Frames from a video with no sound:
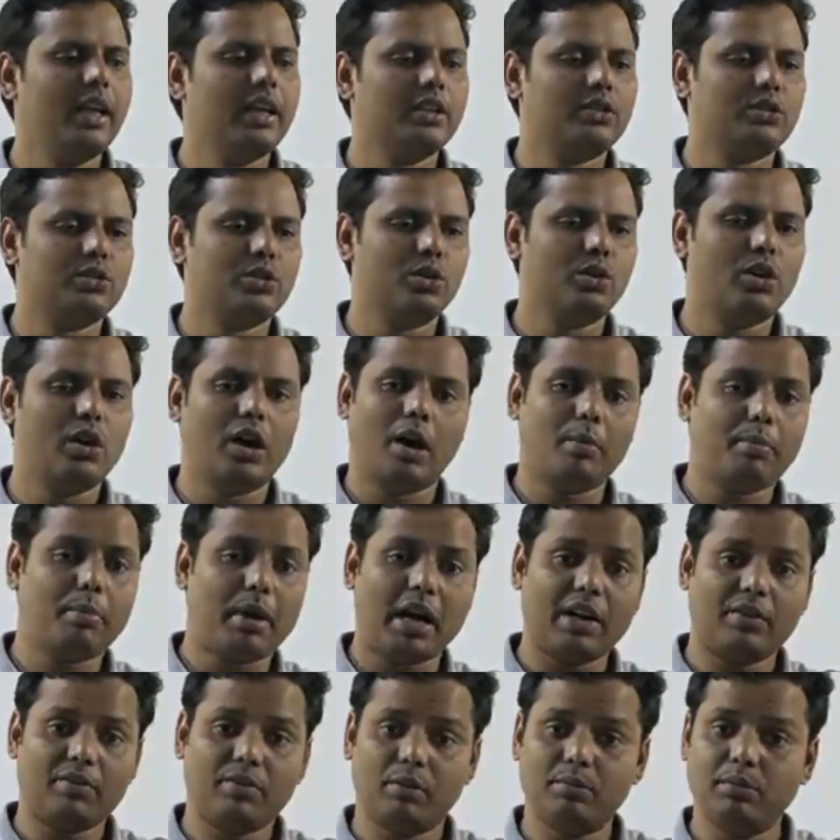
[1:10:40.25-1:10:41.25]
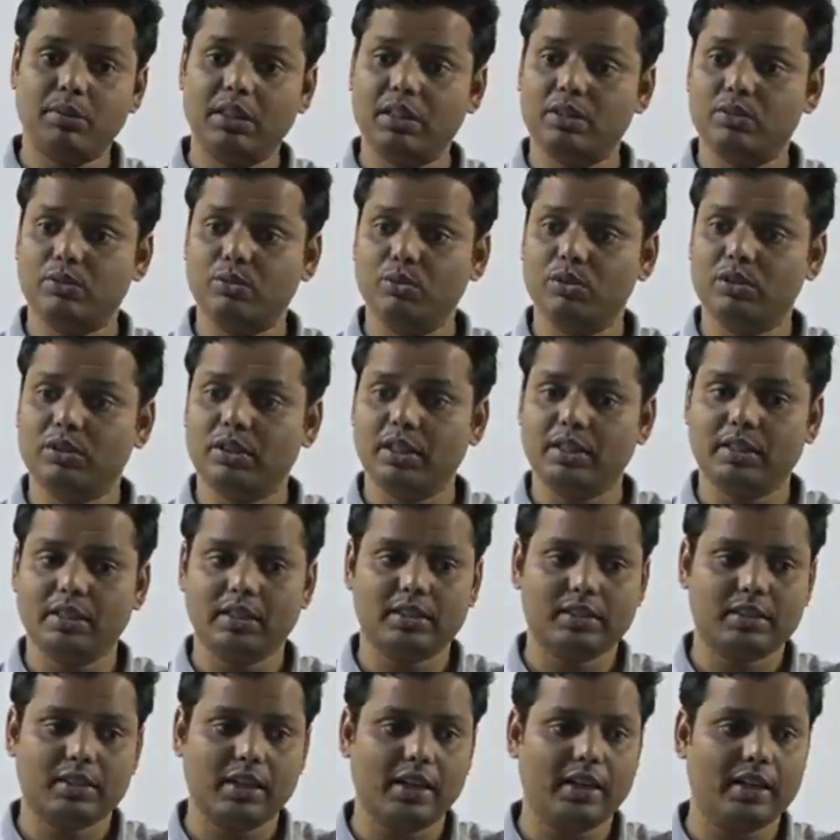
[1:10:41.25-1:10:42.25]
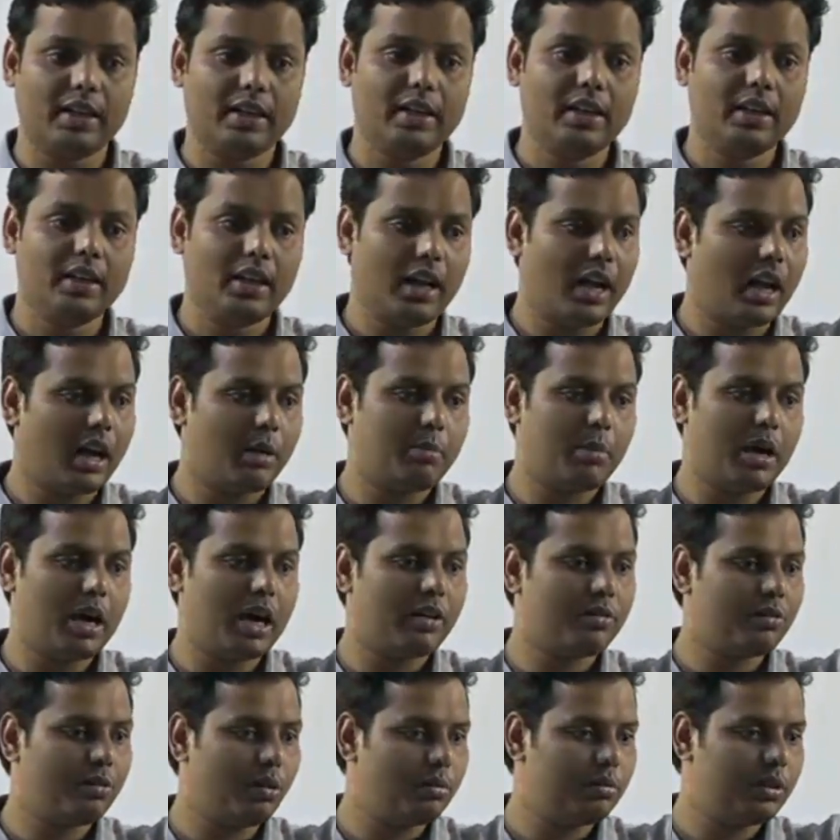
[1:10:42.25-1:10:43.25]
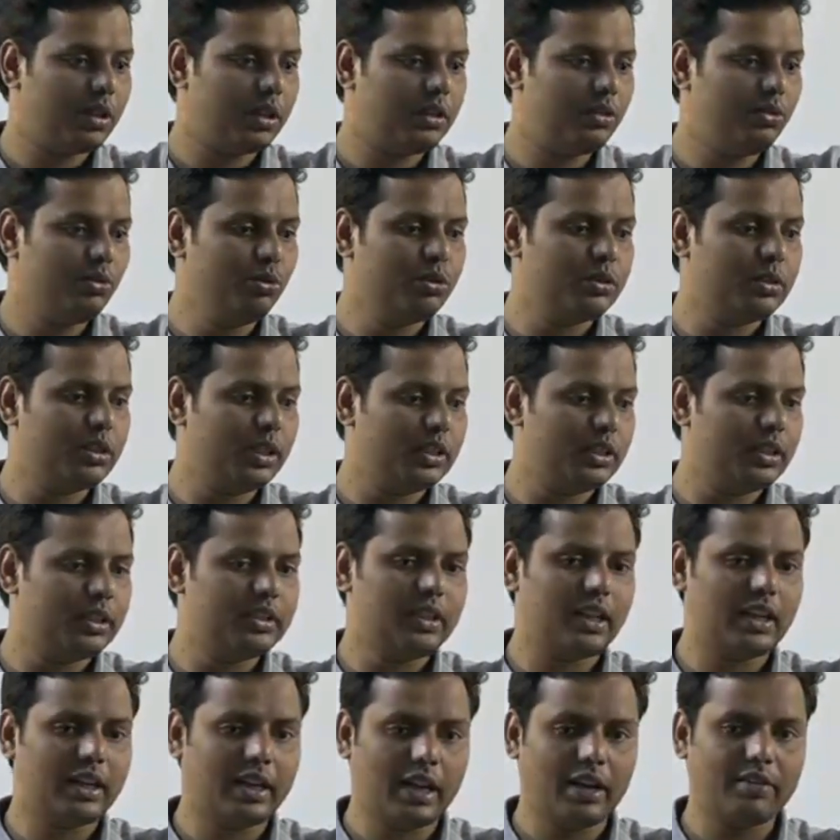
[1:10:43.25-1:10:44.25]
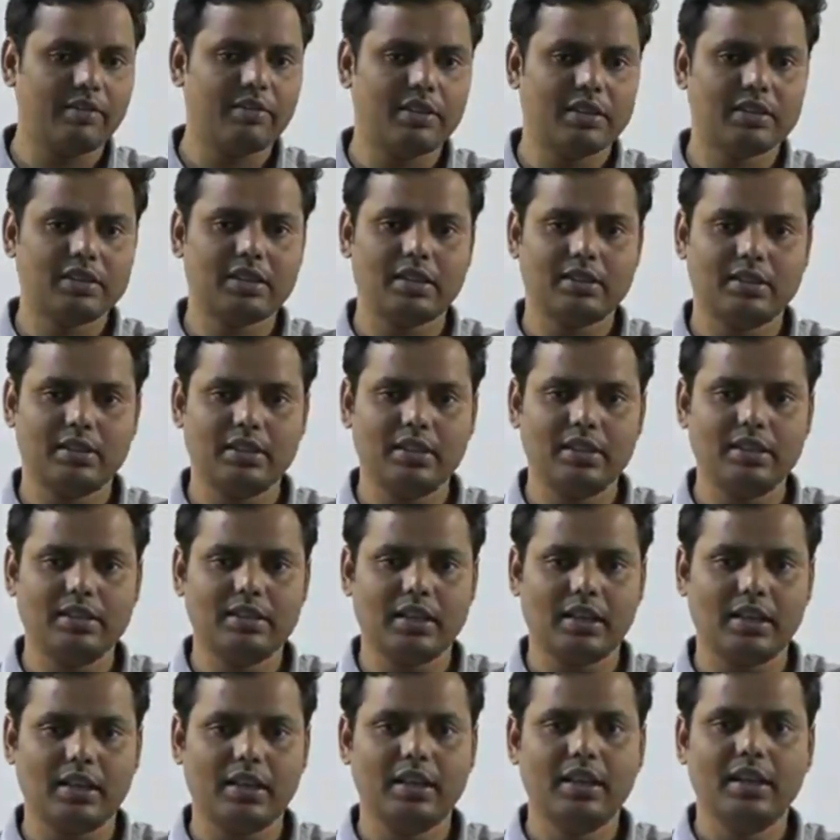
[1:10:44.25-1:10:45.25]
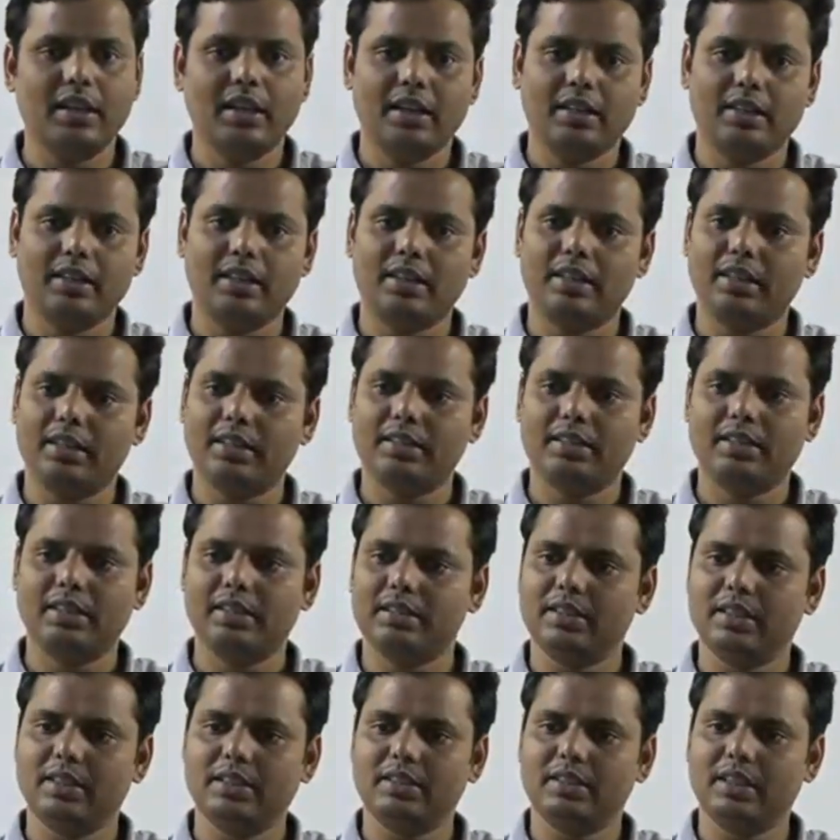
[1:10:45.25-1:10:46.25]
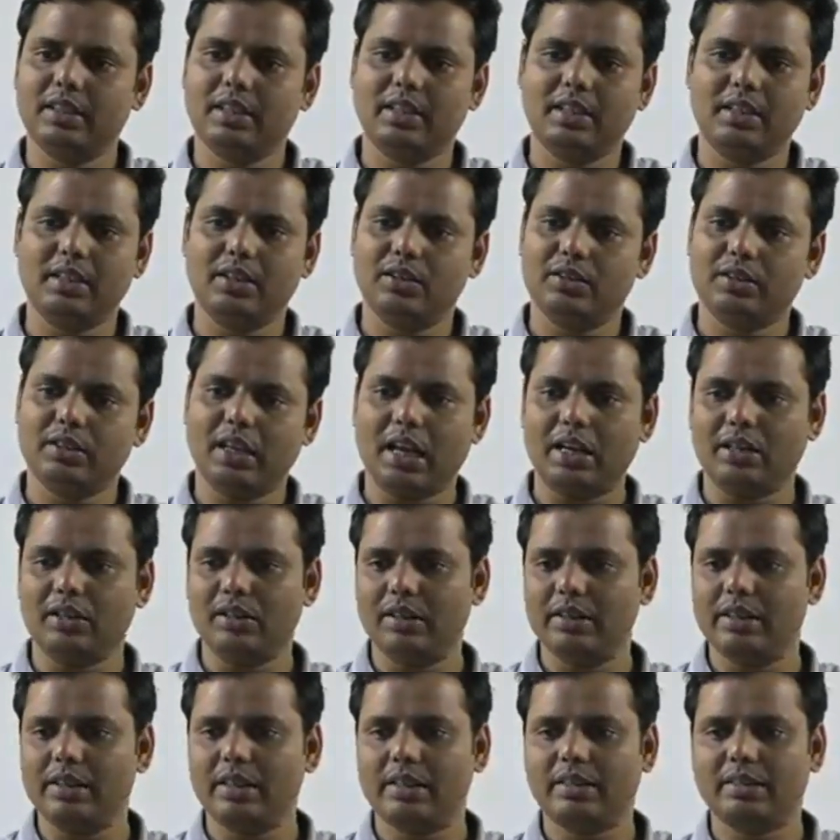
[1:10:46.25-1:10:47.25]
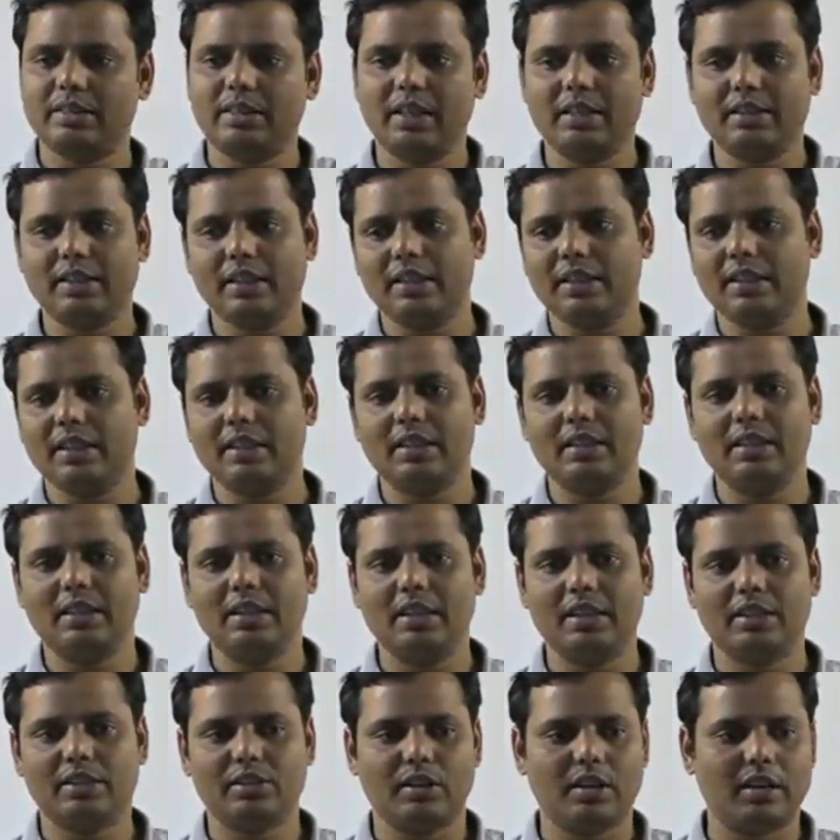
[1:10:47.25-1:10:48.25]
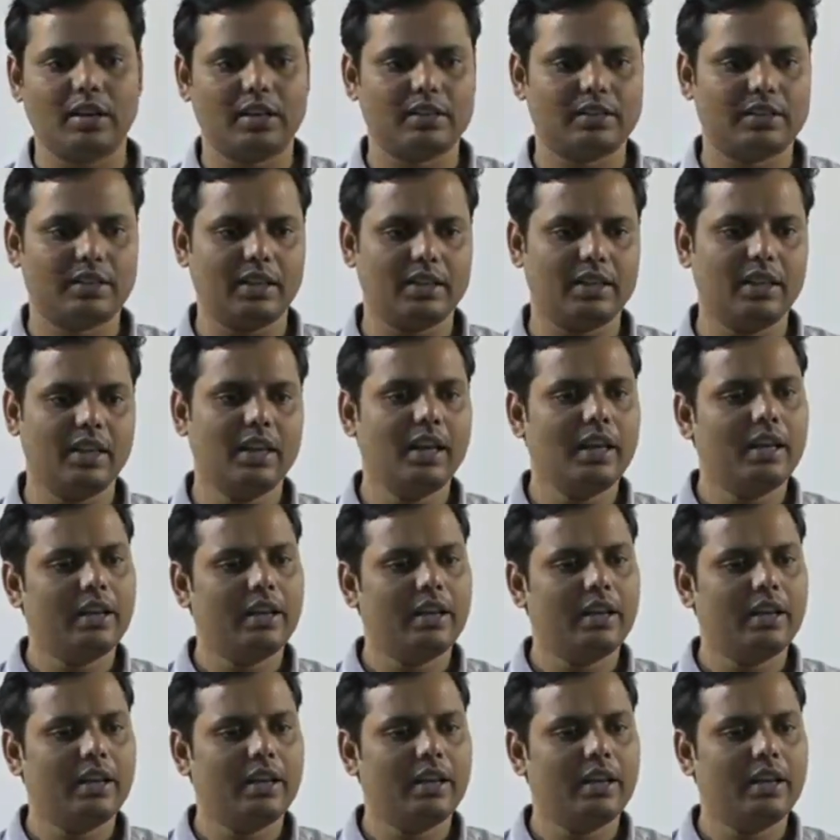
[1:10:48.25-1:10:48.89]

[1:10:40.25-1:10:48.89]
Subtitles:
So apart from these 2 stages, right? Apart from the 2 stages that I have discussed initially, this is the Chalcolithic stage and the early historic stage.